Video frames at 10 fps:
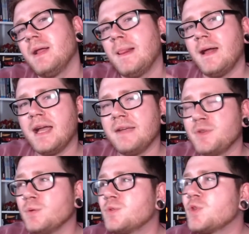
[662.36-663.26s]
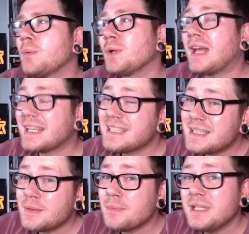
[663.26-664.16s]
If you double liked
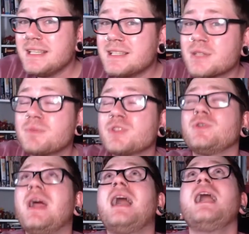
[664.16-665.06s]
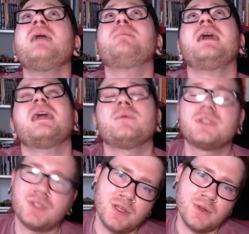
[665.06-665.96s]
it, please subscribe, and I will
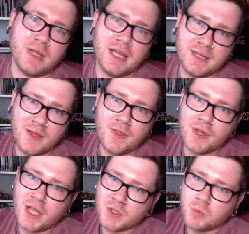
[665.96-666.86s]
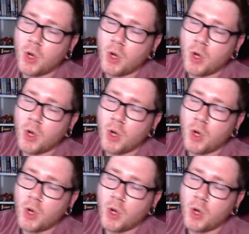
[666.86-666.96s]
see you in the next one.